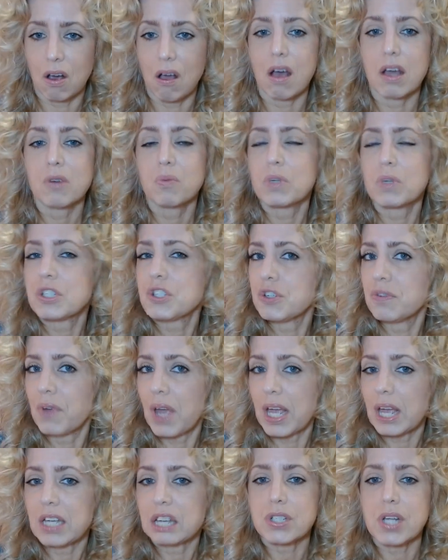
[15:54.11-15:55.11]
on once you've
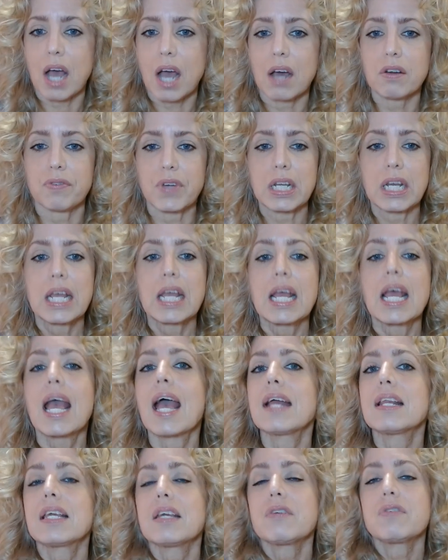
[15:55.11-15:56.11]
aged out of it
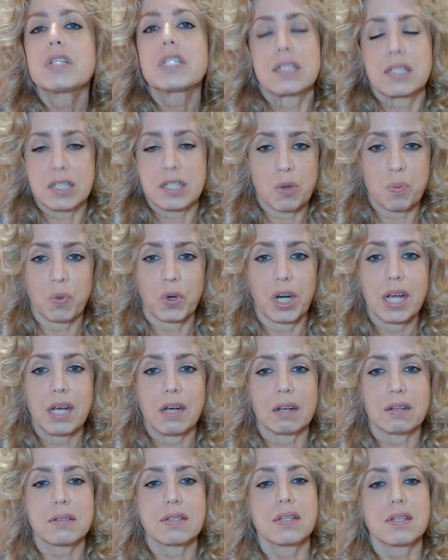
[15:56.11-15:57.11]
and give it to someone
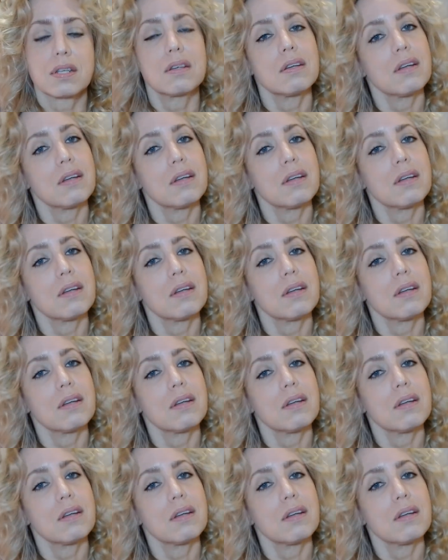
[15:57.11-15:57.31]
else,